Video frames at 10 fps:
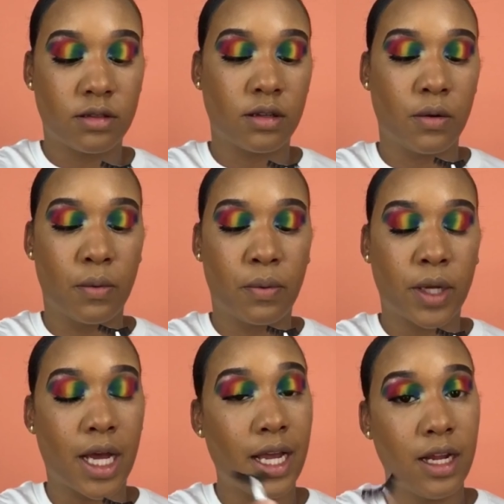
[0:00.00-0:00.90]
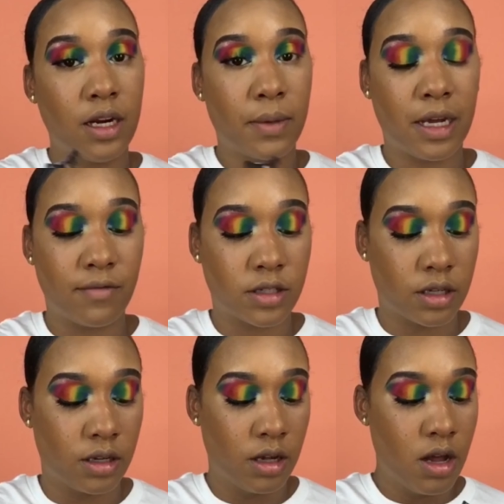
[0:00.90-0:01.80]
So I ended up having
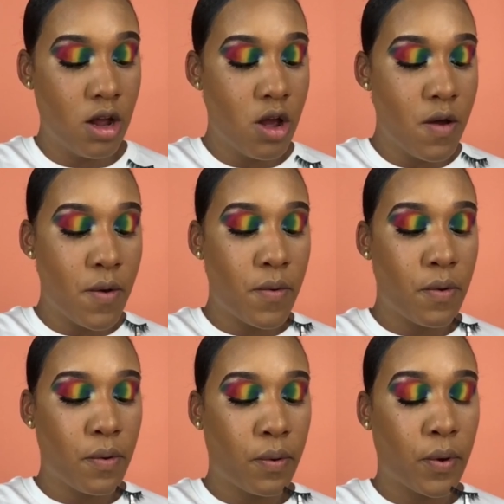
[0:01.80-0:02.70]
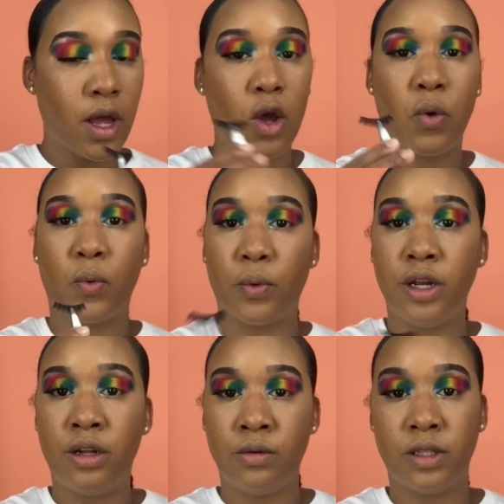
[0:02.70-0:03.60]
to
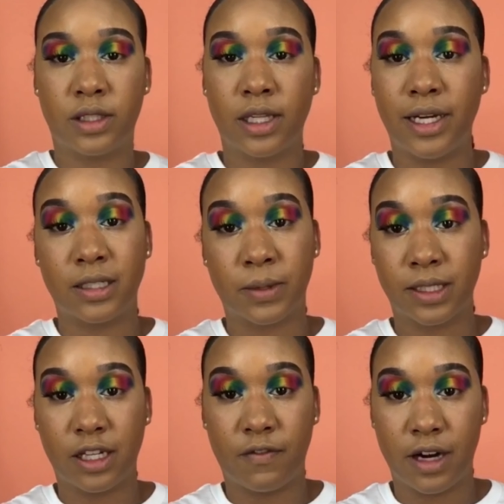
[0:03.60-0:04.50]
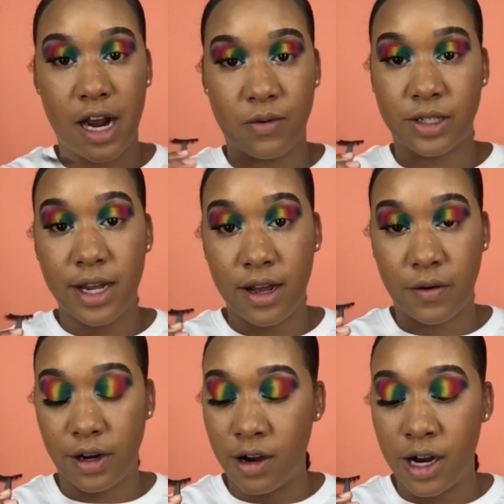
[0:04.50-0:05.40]
re-glue this lash because I forgot it was down
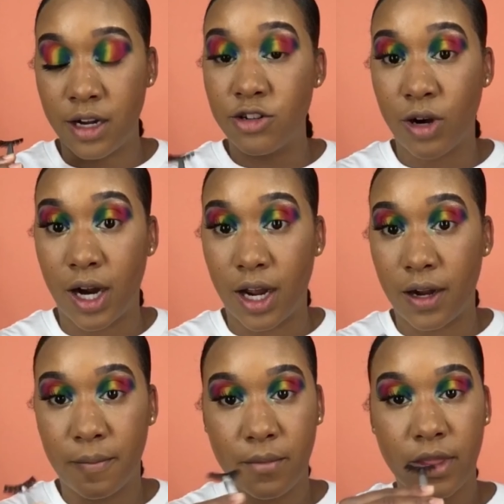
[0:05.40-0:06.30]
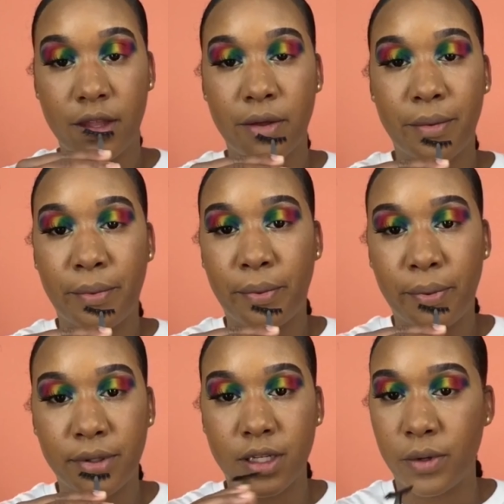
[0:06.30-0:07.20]
there and it dried.
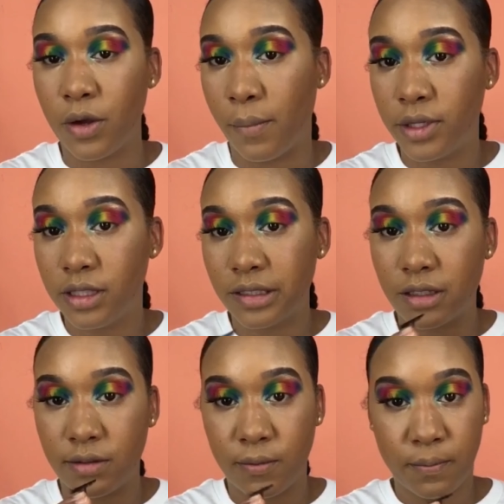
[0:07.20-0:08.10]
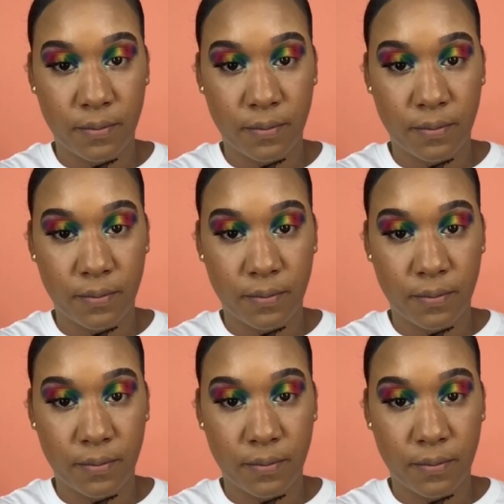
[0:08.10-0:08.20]
So we're gonna put this on.